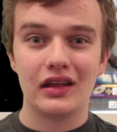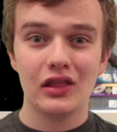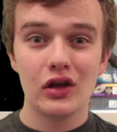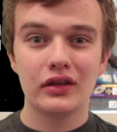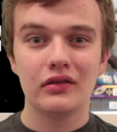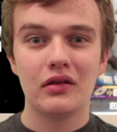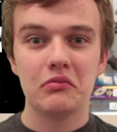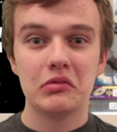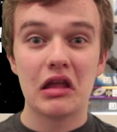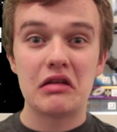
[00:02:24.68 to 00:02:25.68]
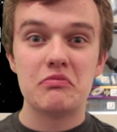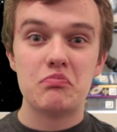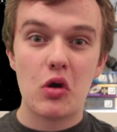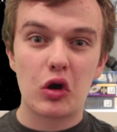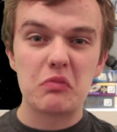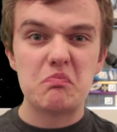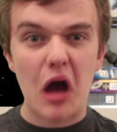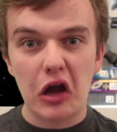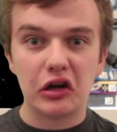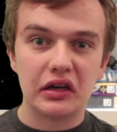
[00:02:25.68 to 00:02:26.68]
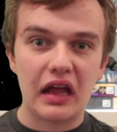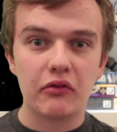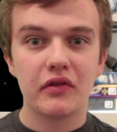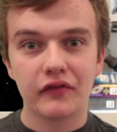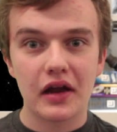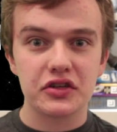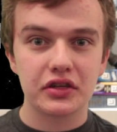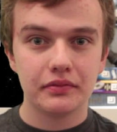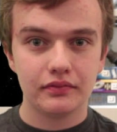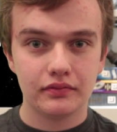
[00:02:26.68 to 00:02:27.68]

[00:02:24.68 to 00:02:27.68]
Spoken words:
they look a lot more modern and refreshed.